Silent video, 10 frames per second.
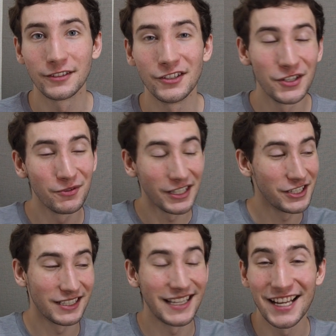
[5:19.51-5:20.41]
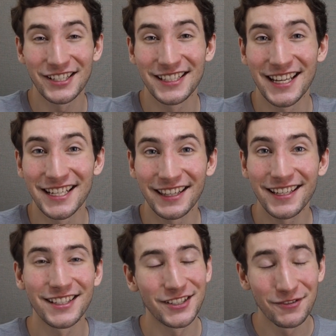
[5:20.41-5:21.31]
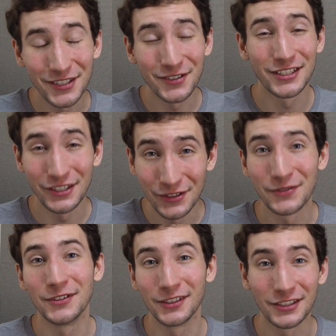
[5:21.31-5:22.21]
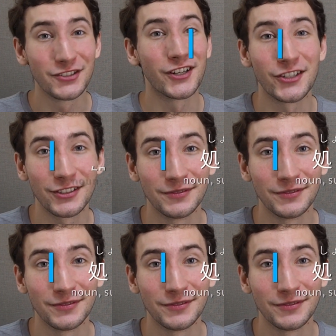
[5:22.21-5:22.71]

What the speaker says: You can really just attach this to anything, and it's a really, really useful construction.